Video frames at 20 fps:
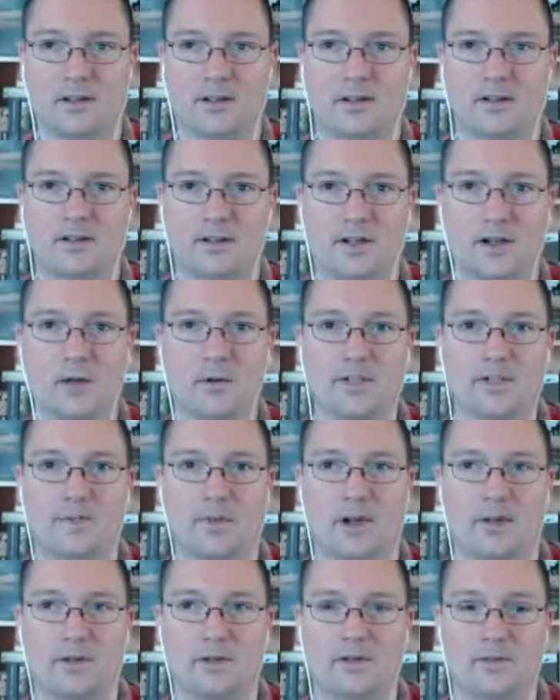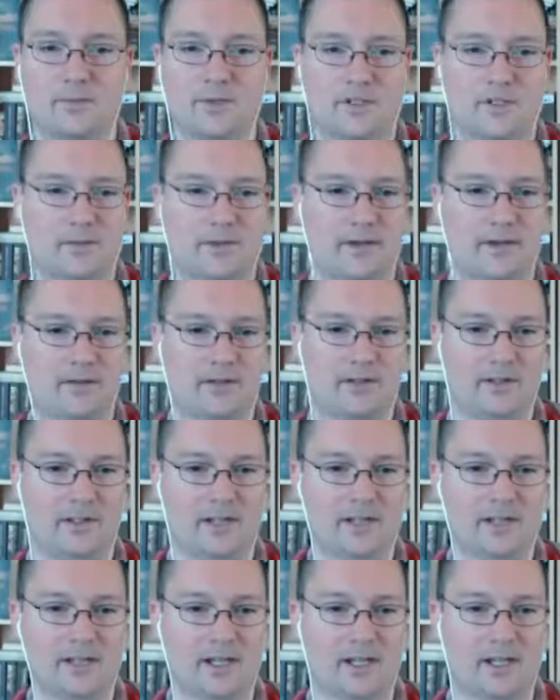always bothers me about
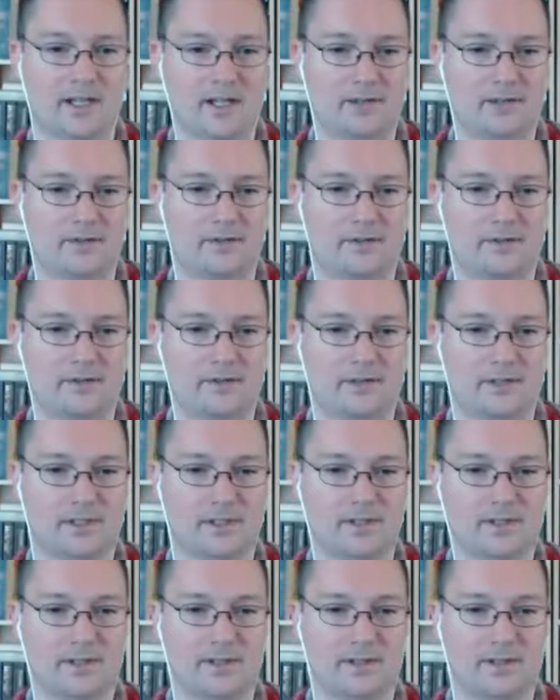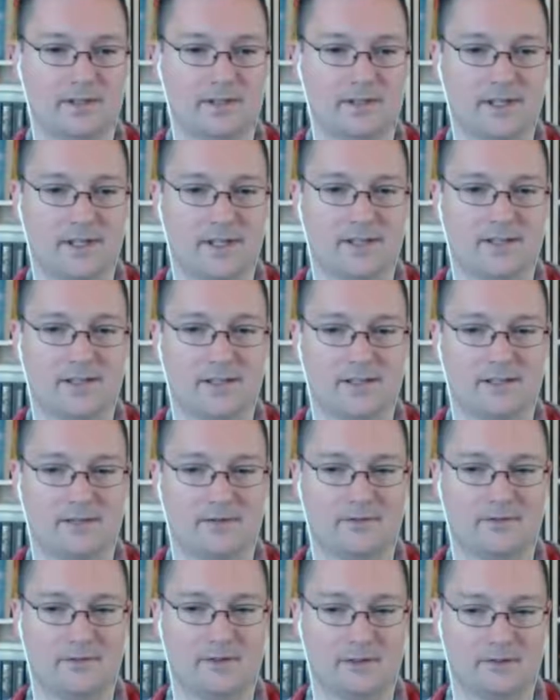connecting accounts is the
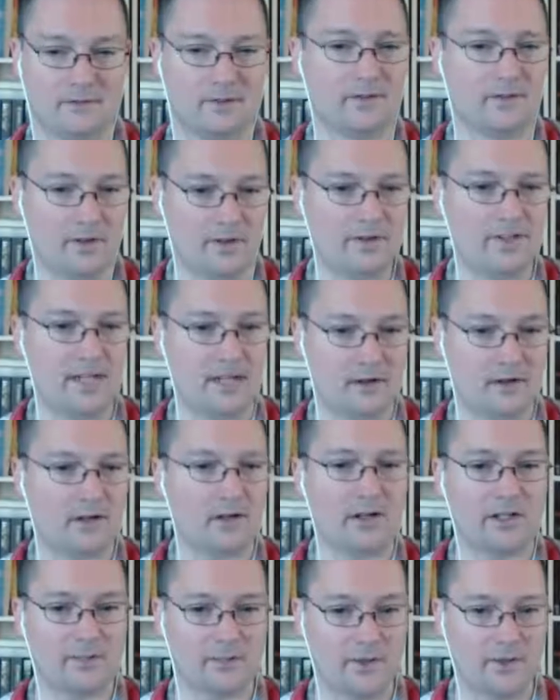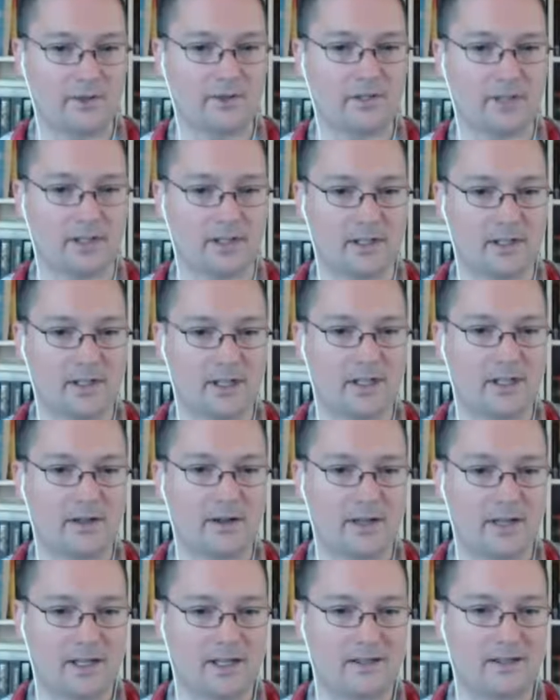idea is that cross-posting.
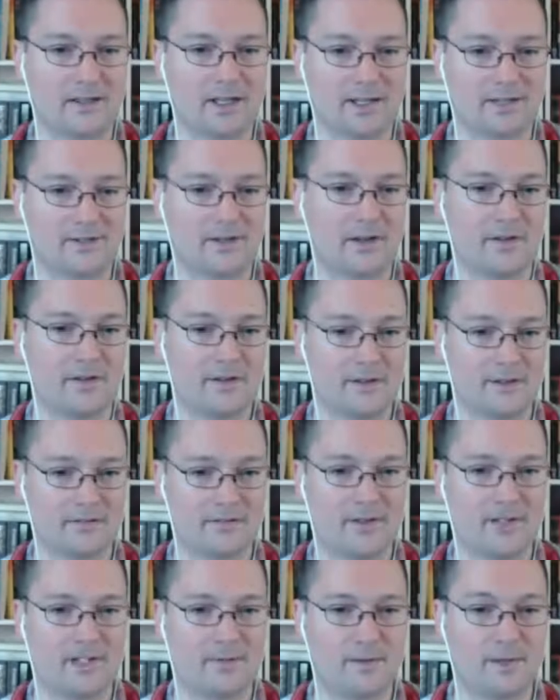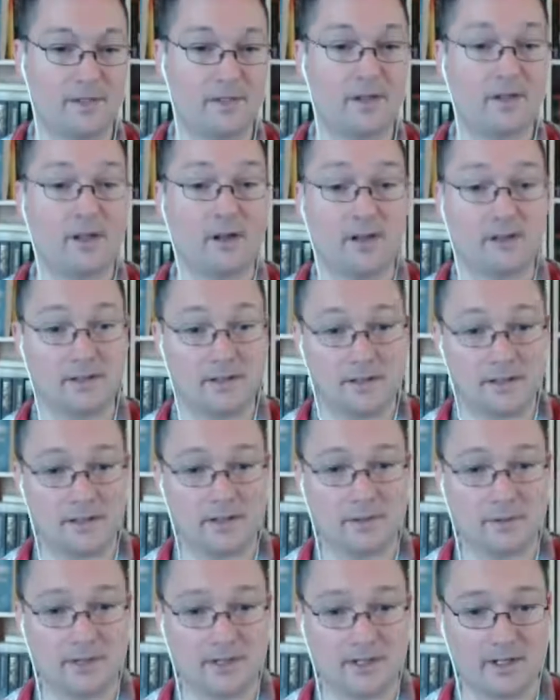Okay, like I saw this on Facebook. Now I see it
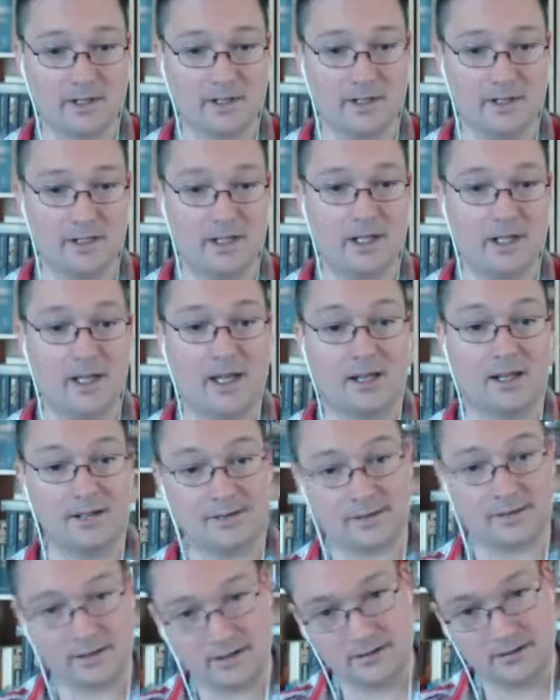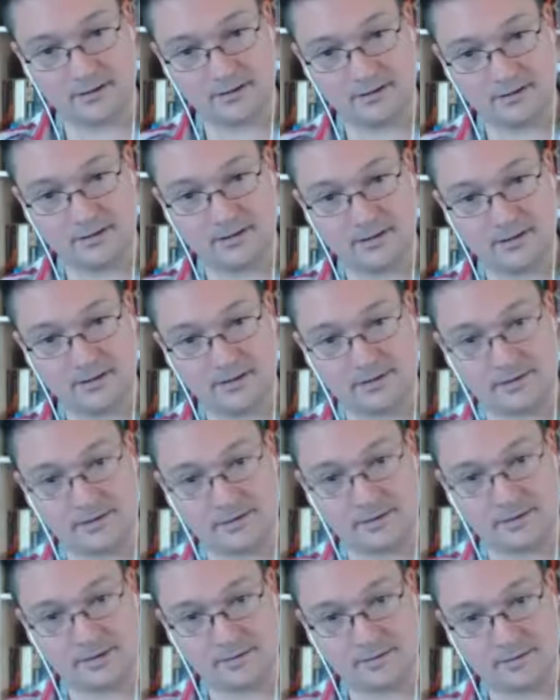on Twitter, and it's on
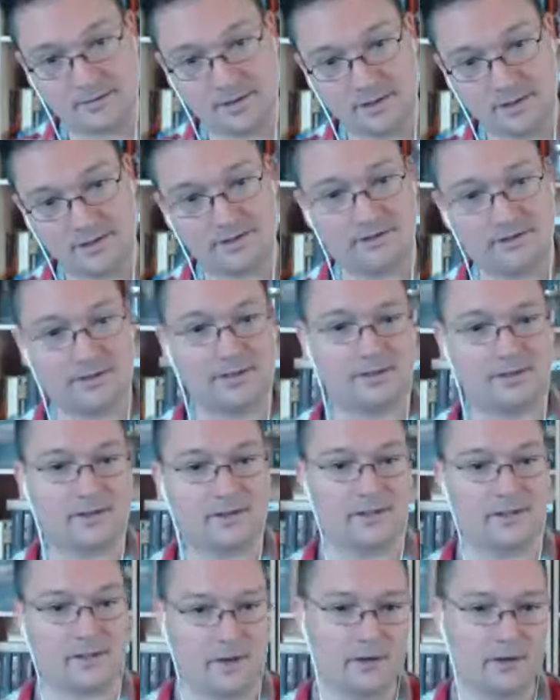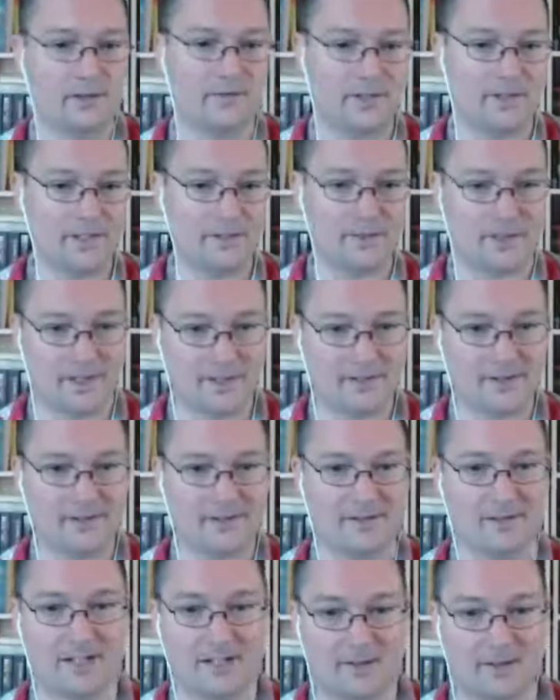Instagram. It's all of these
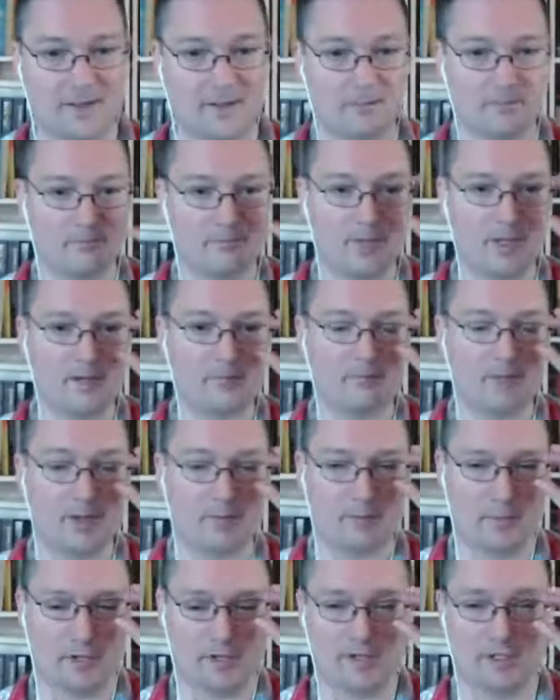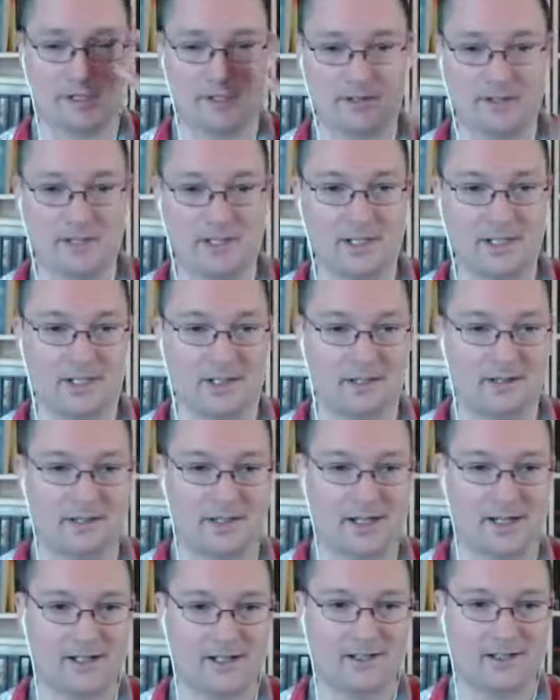places, and I'm being bombarded.
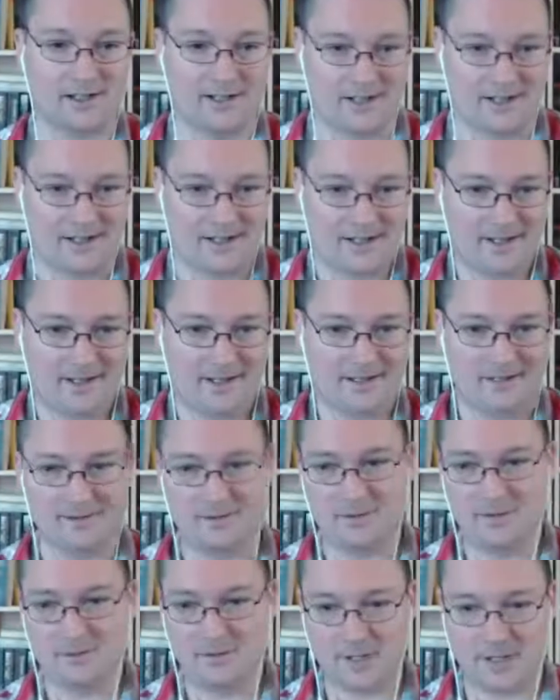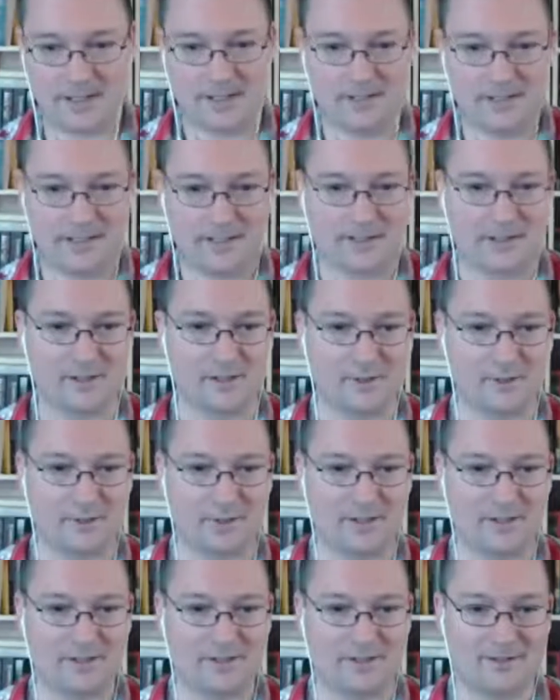Like, hey, dude, I like you,
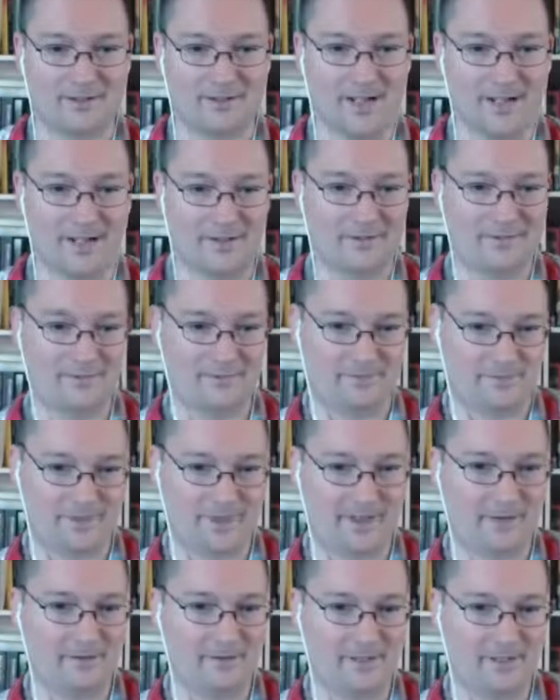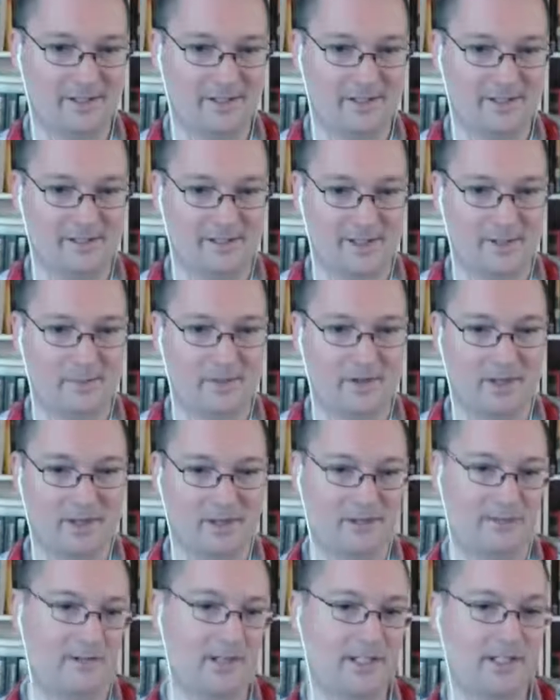but I've now seen the same
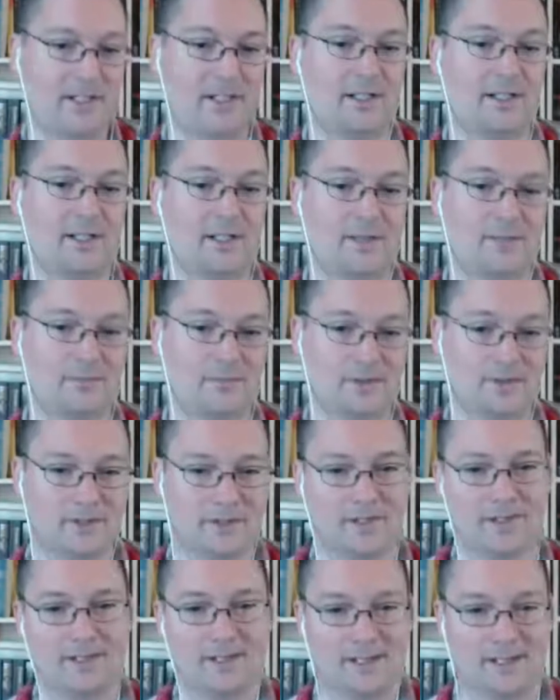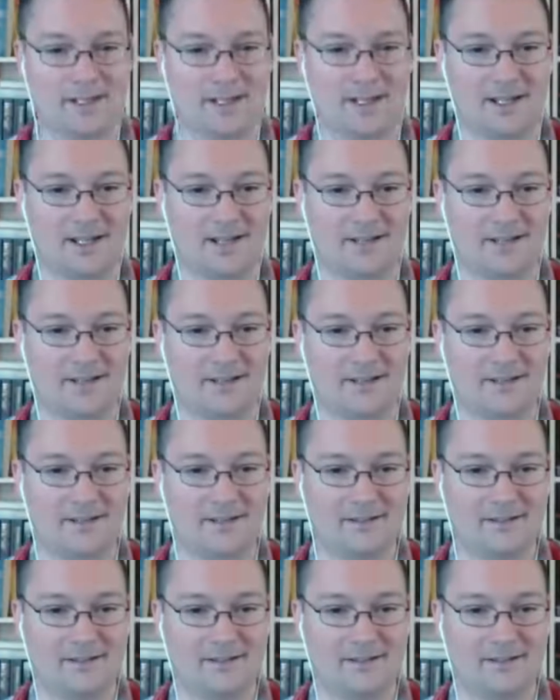thing 3 times, and